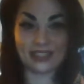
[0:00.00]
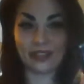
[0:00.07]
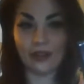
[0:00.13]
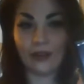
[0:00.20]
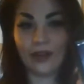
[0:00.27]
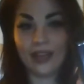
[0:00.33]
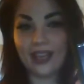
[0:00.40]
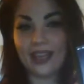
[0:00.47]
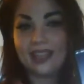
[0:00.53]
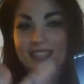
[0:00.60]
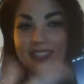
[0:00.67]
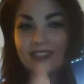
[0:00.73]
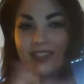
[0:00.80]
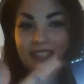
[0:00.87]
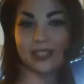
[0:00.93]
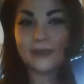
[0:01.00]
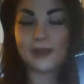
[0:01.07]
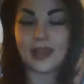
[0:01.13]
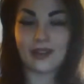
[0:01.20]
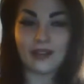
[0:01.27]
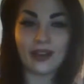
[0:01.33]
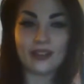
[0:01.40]
So it still has the
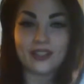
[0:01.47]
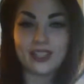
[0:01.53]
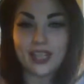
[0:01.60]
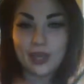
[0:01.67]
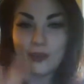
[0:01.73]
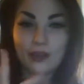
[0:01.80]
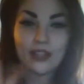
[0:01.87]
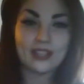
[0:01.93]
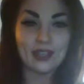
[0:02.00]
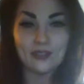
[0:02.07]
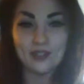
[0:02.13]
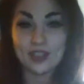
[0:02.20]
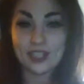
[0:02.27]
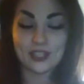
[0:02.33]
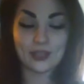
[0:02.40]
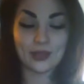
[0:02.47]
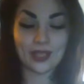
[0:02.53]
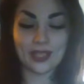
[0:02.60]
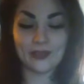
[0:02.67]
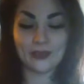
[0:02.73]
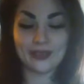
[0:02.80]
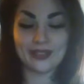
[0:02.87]
background that it came with and everything, so I
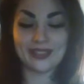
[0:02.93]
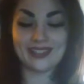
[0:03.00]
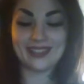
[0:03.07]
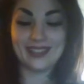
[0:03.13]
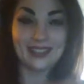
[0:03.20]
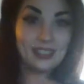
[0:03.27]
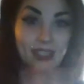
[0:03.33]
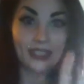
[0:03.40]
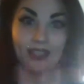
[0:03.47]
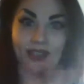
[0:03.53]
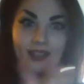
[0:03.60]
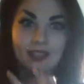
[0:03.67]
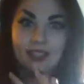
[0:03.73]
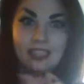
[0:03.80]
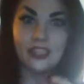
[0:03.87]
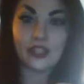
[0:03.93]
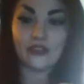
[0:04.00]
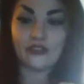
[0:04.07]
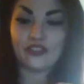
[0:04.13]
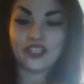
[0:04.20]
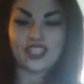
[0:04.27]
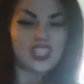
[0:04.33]
haven't really, like, you know,
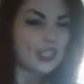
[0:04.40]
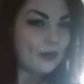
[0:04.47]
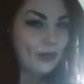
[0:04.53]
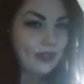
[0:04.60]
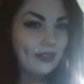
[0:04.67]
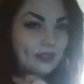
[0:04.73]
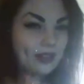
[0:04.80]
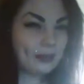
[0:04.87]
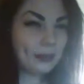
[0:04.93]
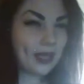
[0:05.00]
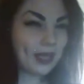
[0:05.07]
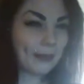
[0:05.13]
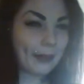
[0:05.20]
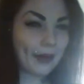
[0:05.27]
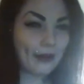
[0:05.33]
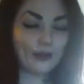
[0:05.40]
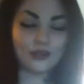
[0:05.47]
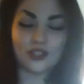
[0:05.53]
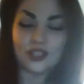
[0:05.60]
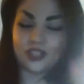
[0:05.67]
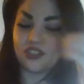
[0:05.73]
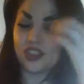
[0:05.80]
fidgeted with it and made it my
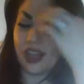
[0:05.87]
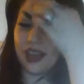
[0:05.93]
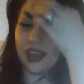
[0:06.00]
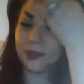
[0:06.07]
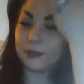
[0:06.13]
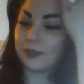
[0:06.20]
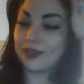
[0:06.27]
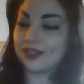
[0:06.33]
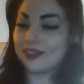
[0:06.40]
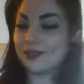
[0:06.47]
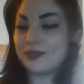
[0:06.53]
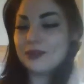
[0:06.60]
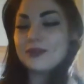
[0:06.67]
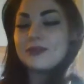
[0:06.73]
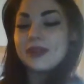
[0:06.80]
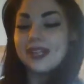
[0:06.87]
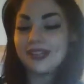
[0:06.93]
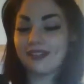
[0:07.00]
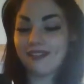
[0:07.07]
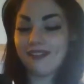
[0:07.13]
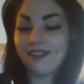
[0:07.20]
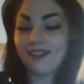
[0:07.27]
own just yet. But oh my
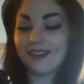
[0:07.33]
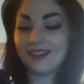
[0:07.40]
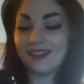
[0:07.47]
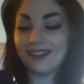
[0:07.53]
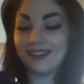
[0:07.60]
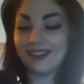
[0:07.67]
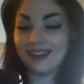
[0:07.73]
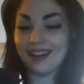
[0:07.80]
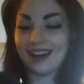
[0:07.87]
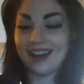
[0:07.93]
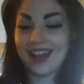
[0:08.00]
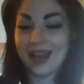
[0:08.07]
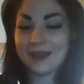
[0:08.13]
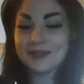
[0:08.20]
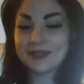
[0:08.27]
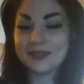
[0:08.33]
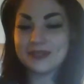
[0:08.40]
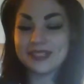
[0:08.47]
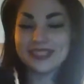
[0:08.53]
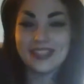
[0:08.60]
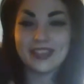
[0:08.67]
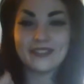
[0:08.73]
god, I
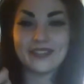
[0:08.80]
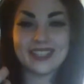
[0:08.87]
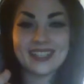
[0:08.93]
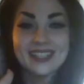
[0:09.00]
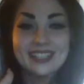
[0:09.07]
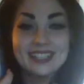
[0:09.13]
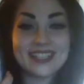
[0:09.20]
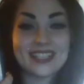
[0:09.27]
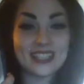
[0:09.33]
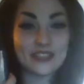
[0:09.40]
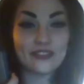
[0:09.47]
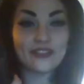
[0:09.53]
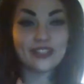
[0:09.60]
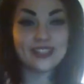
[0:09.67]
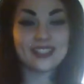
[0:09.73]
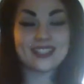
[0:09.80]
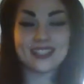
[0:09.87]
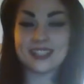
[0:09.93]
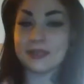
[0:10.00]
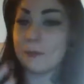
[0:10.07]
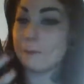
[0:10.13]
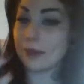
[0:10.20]
absolutely love it. It is different because
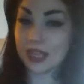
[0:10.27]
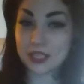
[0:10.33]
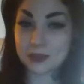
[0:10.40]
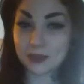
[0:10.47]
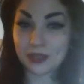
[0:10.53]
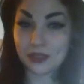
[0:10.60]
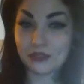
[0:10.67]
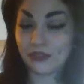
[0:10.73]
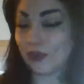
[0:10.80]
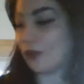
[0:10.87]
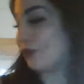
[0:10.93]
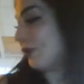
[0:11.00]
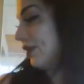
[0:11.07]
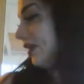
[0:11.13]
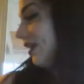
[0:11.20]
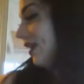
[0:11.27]
it's a much bigger phone.